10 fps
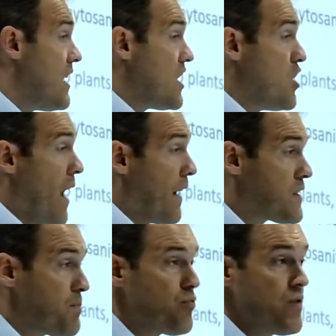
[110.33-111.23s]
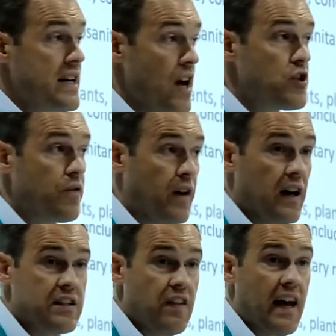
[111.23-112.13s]
You have to pre-notify
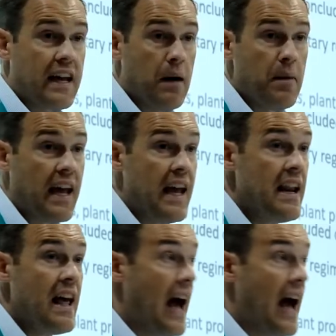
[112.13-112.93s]
us that they're coming in,